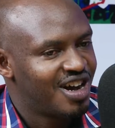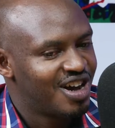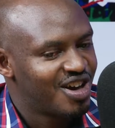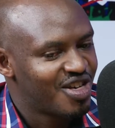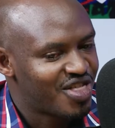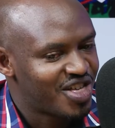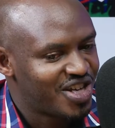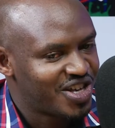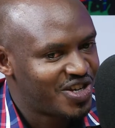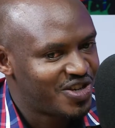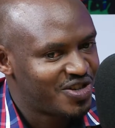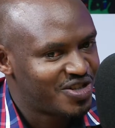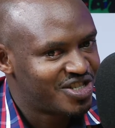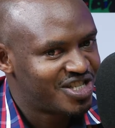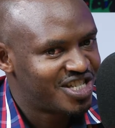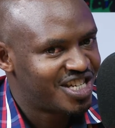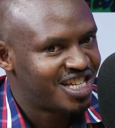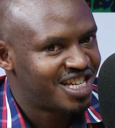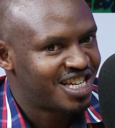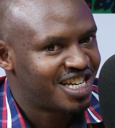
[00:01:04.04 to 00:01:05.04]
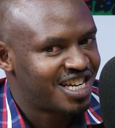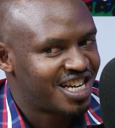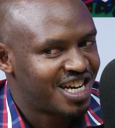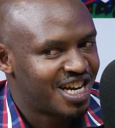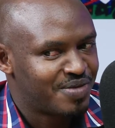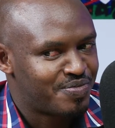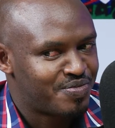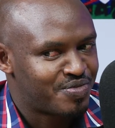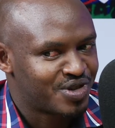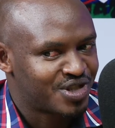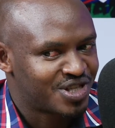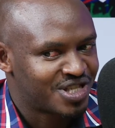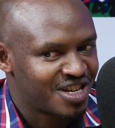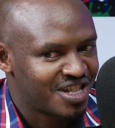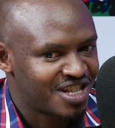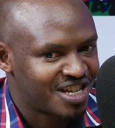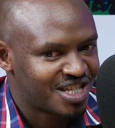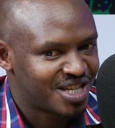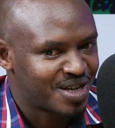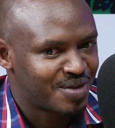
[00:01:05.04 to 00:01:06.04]
Thank you, Eugene, and I appreciate
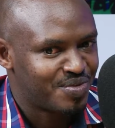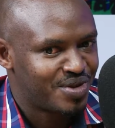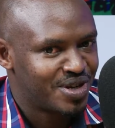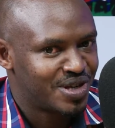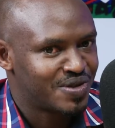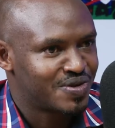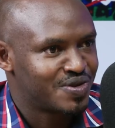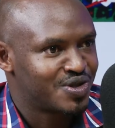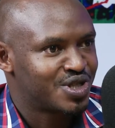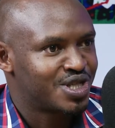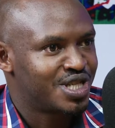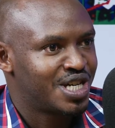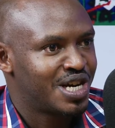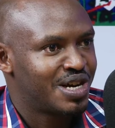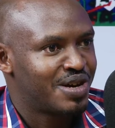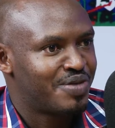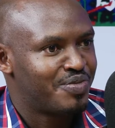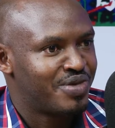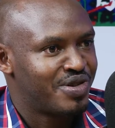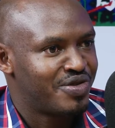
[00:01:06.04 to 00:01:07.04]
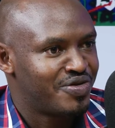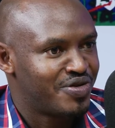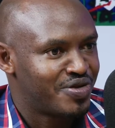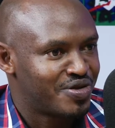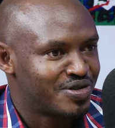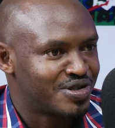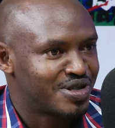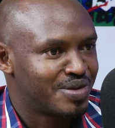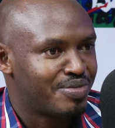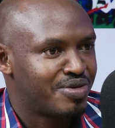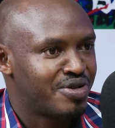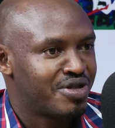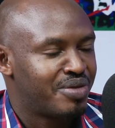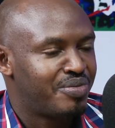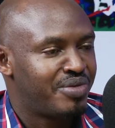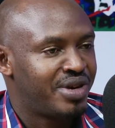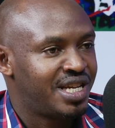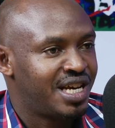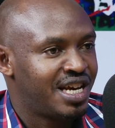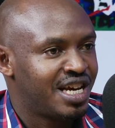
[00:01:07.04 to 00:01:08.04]
that I'm here to share my views about the
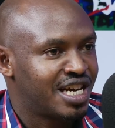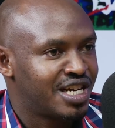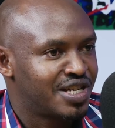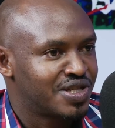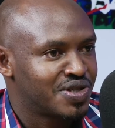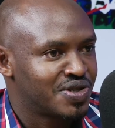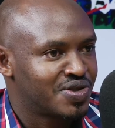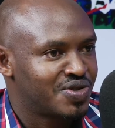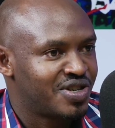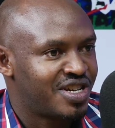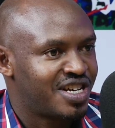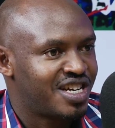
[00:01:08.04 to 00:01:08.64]
Media Council today.